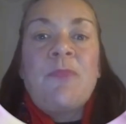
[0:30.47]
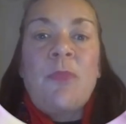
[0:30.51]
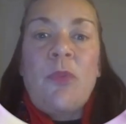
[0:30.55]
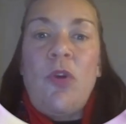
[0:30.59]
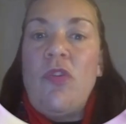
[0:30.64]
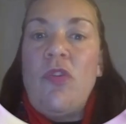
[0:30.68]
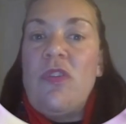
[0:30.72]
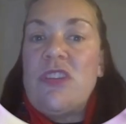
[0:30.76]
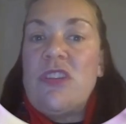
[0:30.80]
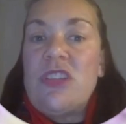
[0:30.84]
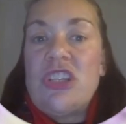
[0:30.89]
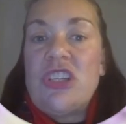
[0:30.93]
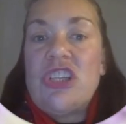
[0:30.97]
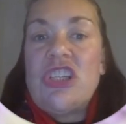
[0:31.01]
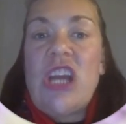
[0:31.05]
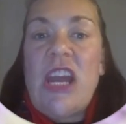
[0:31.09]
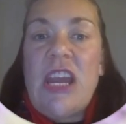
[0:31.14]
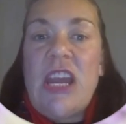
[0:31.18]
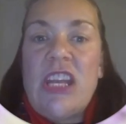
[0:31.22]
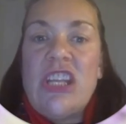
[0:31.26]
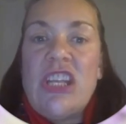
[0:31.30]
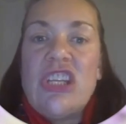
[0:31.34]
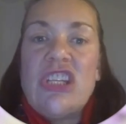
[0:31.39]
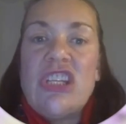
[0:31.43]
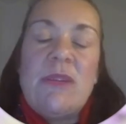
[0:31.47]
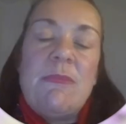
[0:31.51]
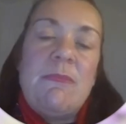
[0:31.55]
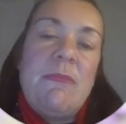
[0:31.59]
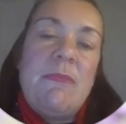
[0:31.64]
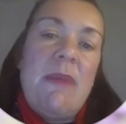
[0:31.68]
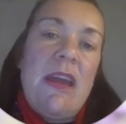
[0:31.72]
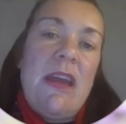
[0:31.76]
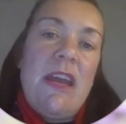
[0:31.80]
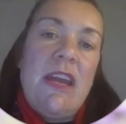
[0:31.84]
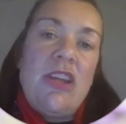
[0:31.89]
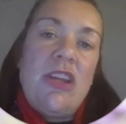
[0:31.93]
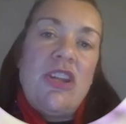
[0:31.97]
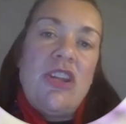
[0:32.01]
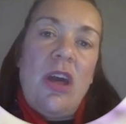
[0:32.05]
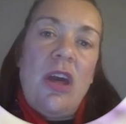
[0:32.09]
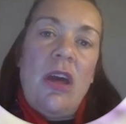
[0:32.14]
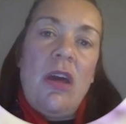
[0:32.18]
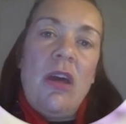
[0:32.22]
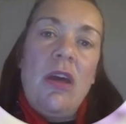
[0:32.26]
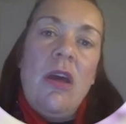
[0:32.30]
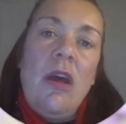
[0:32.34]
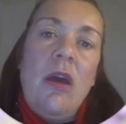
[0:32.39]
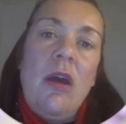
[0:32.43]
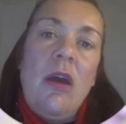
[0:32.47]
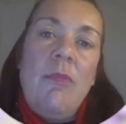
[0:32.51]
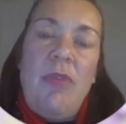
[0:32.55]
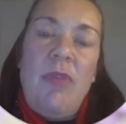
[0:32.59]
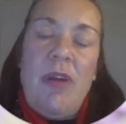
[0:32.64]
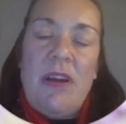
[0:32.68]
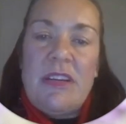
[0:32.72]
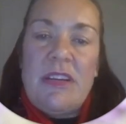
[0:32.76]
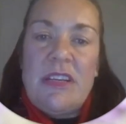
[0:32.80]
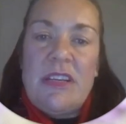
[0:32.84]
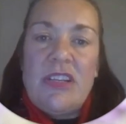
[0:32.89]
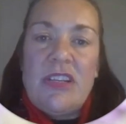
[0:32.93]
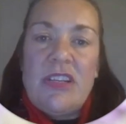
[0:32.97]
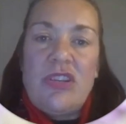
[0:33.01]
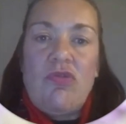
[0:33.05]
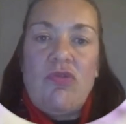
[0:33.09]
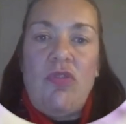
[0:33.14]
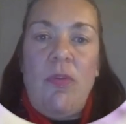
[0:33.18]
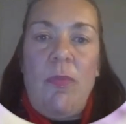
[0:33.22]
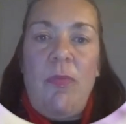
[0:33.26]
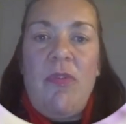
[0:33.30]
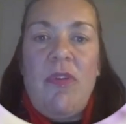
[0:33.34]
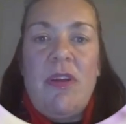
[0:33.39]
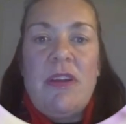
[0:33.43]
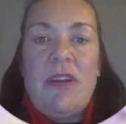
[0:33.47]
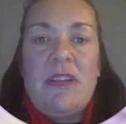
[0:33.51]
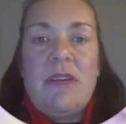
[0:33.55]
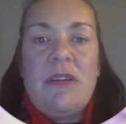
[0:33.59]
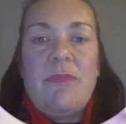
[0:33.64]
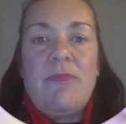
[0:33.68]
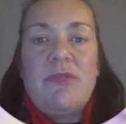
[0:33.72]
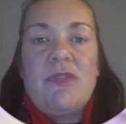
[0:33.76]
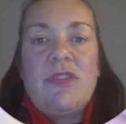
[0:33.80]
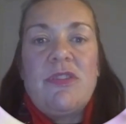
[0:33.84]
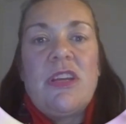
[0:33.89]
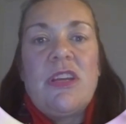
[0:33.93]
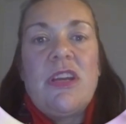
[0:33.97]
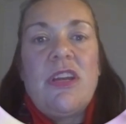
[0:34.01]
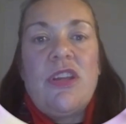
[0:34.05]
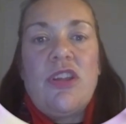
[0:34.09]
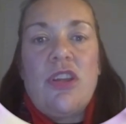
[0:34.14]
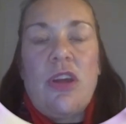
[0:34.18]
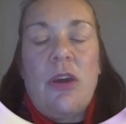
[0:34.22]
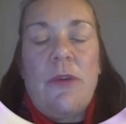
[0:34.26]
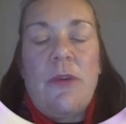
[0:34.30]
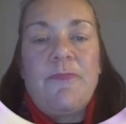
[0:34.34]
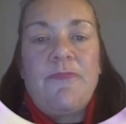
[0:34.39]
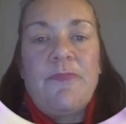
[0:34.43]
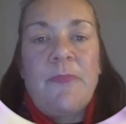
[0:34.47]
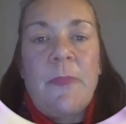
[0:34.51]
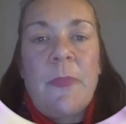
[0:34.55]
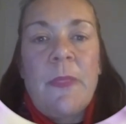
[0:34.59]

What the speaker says: or it's a change in major practice or operating procedure.